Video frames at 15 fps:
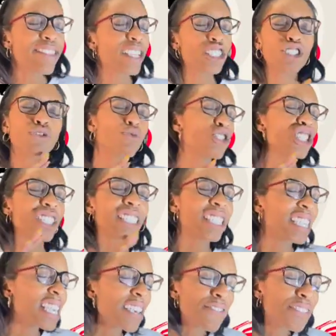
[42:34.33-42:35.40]
that you would just
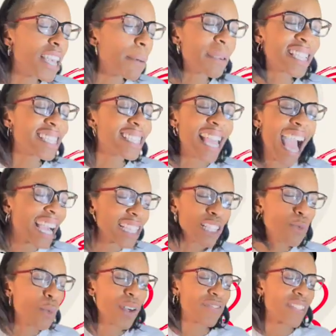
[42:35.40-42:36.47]
give them exactly
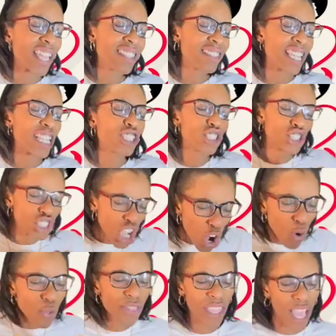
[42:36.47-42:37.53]
what they need.
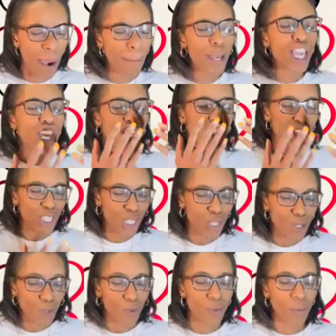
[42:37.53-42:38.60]
Show them
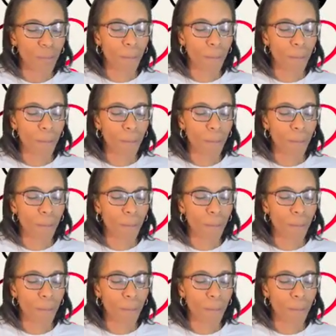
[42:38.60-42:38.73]
you.